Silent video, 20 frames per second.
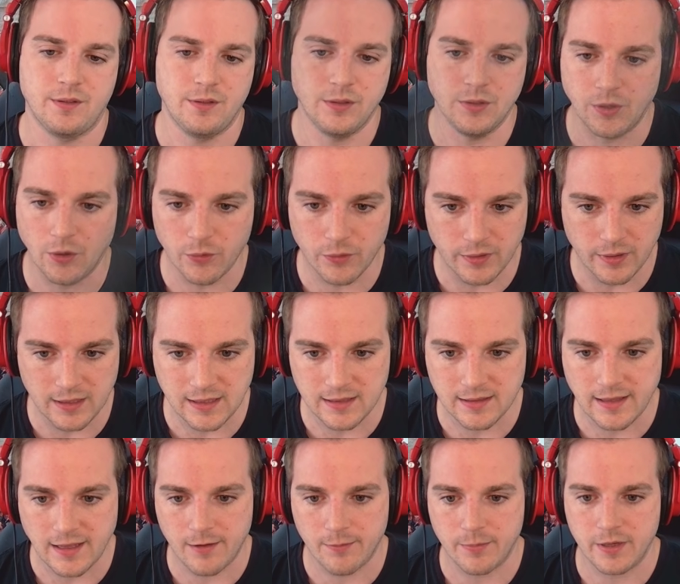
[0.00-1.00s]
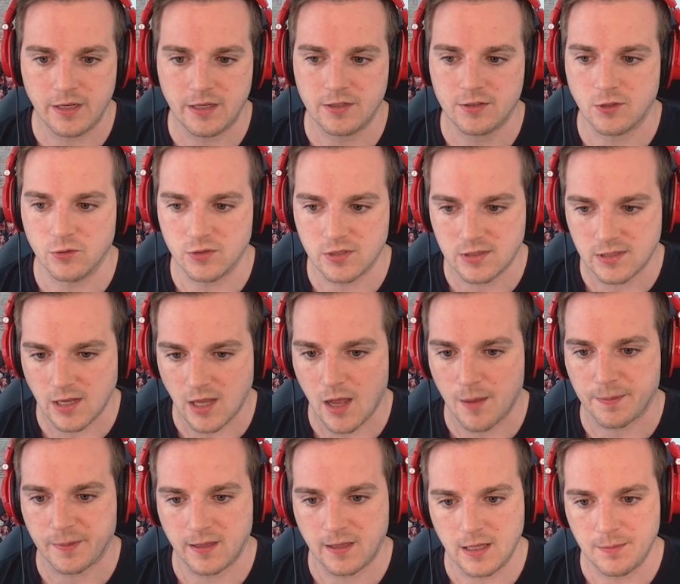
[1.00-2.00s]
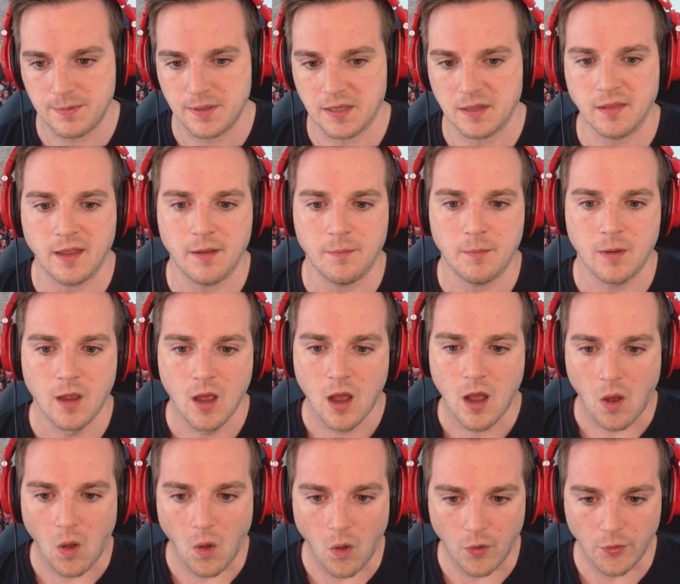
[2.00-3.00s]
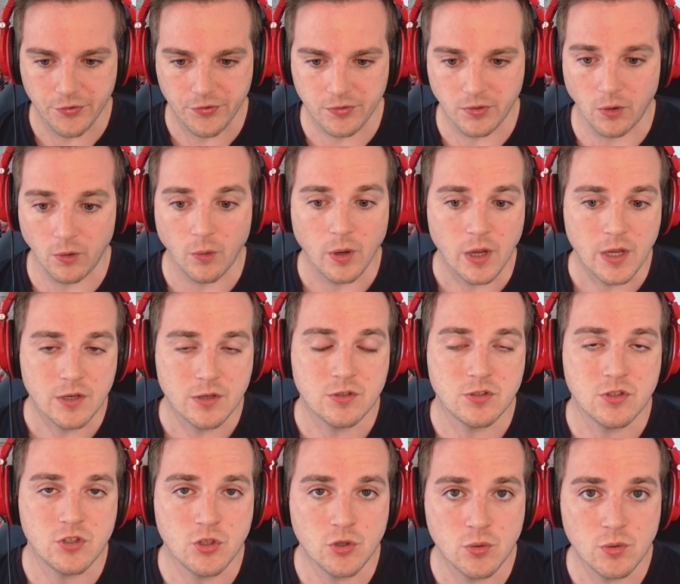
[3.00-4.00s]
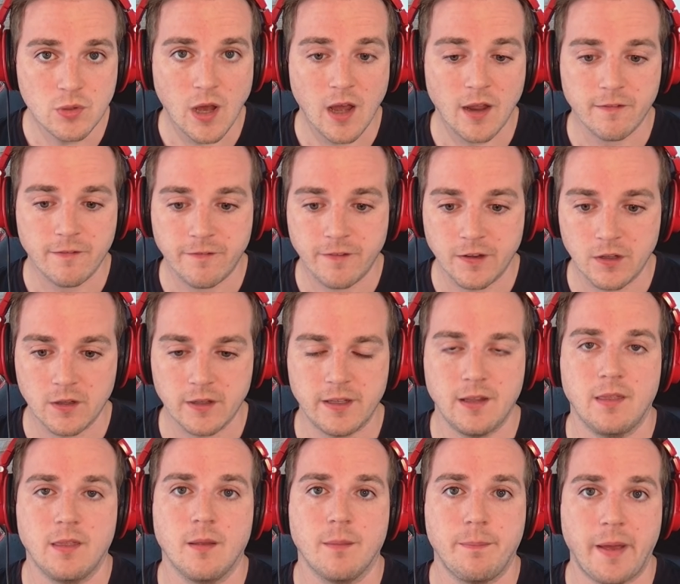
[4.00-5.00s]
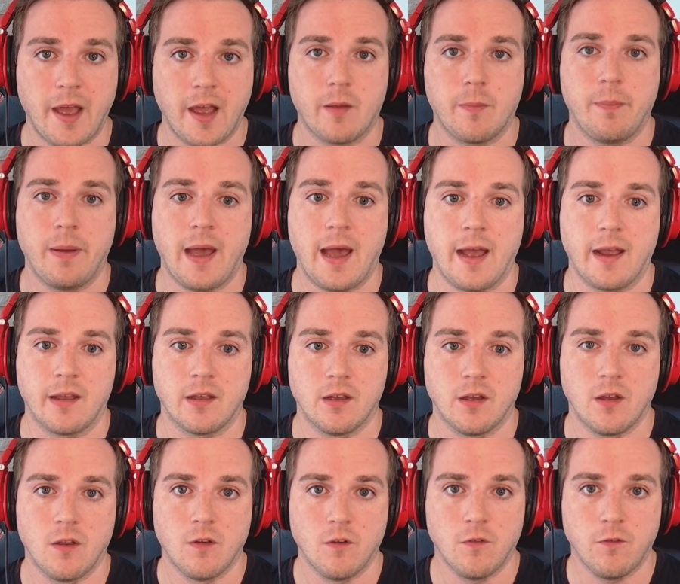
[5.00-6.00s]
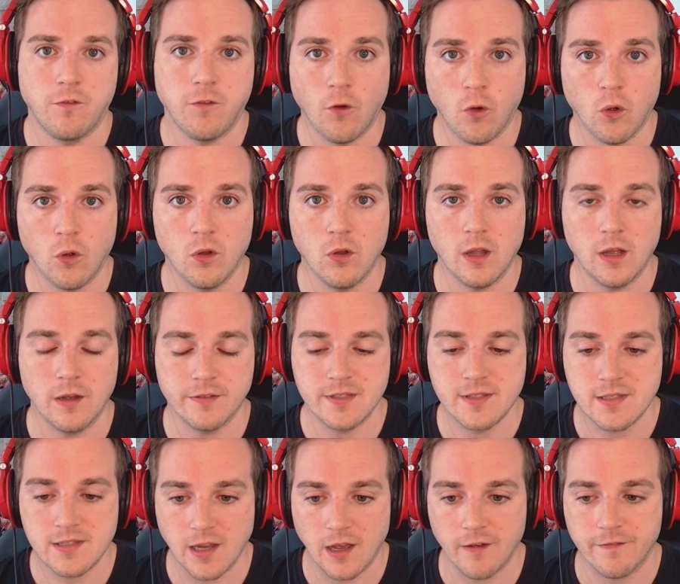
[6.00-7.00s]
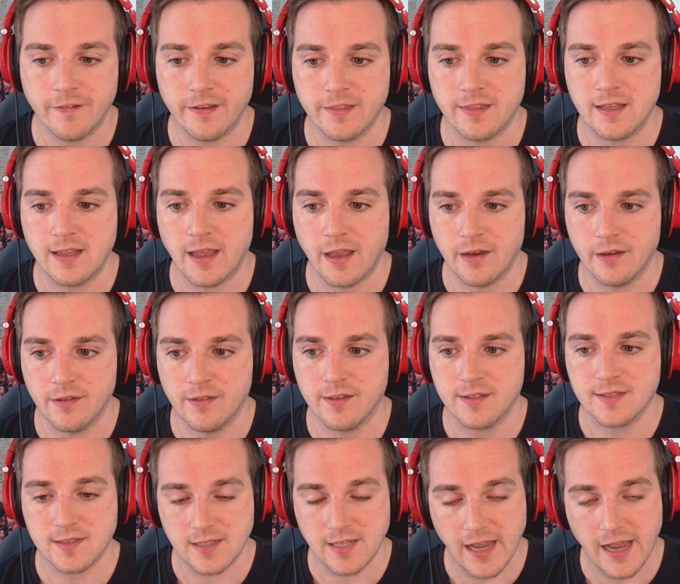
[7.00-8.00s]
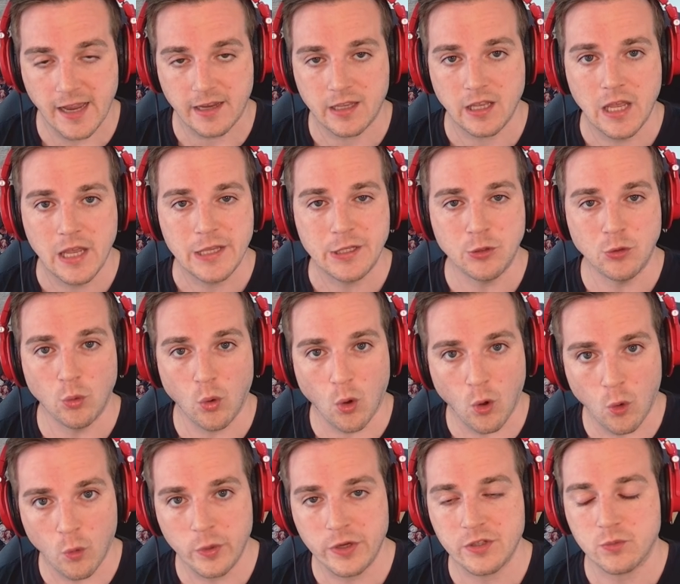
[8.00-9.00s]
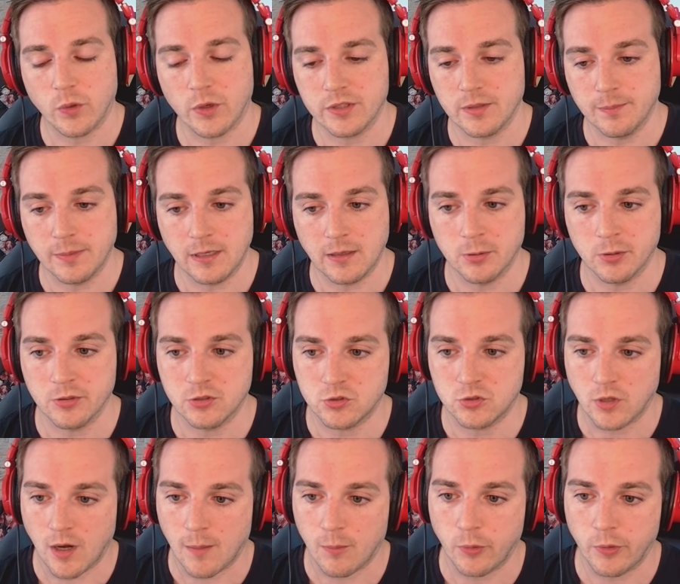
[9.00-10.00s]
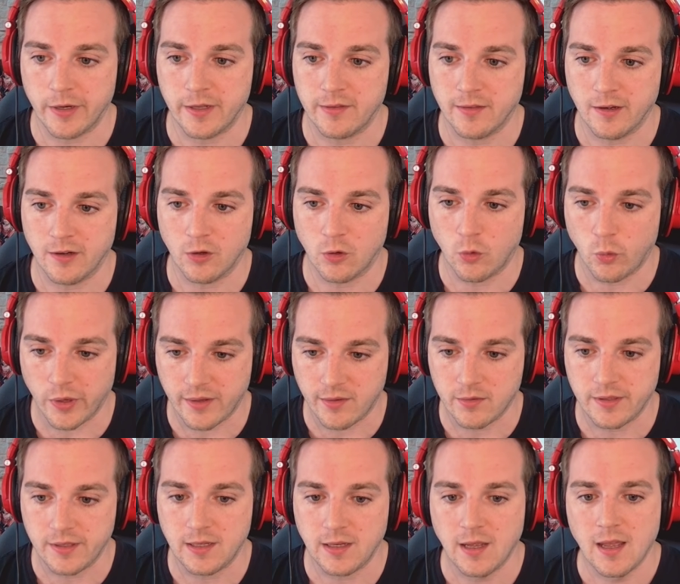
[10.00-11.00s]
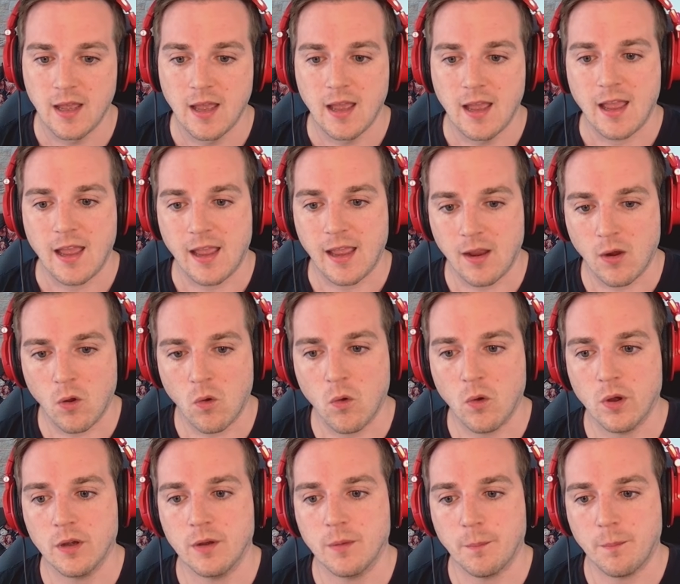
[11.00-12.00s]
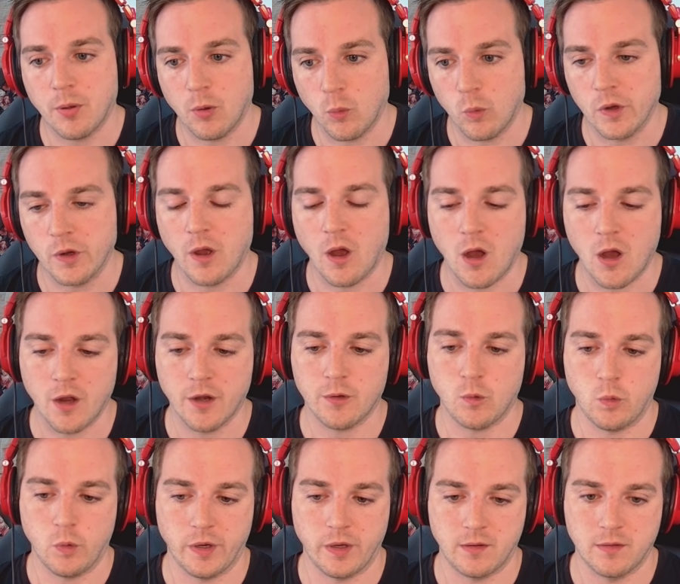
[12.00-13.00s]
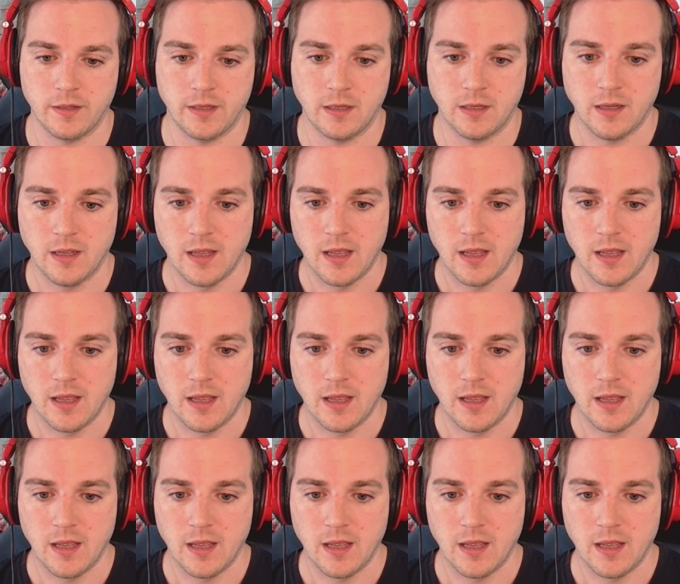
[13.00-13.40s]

You don't need that many, so stop keeping them. Also, do not fill in the backpack full of stuff at the end of the stack. You always want to be able to drop one in there quickly or put one on quickly.